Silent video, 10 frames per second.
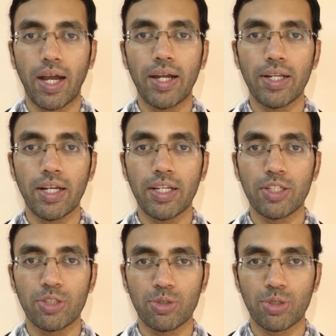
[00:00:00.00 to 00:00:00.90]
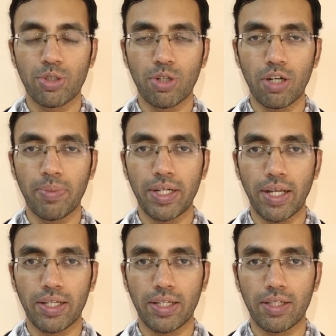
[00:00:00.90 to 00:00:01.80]
Ideally, you should not be
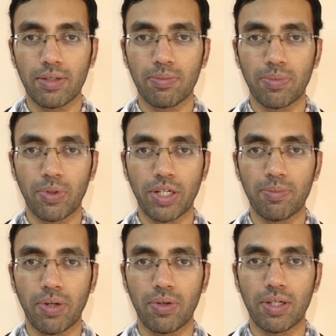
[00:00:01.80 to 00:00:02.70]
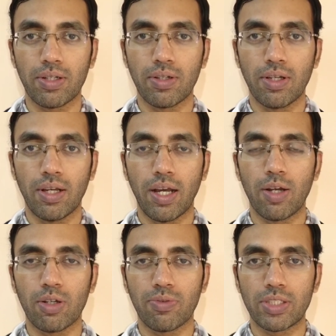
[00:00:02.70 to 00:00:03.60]
taking protein powder
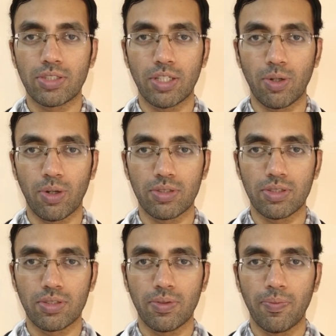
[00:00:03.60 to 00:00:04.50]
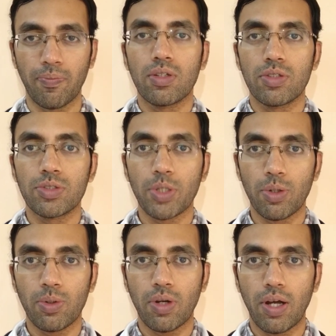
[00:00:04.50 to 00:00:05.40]
along with steroids.
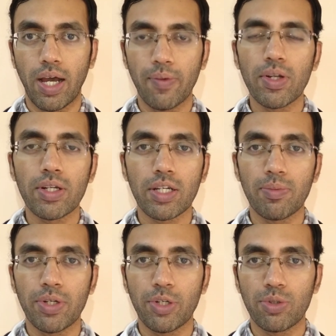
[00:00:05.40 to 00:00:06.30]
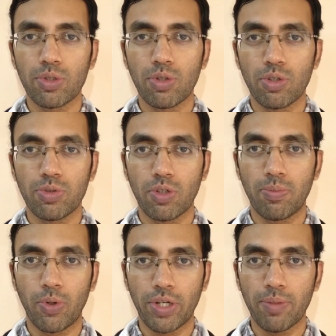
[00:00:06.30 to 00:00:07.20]
So I will recommend you to go for
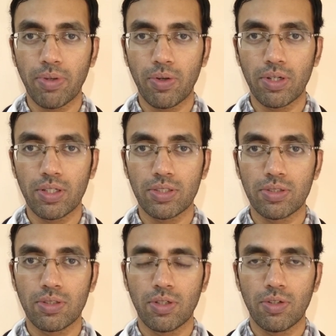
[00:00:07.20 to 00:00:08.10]
protein powders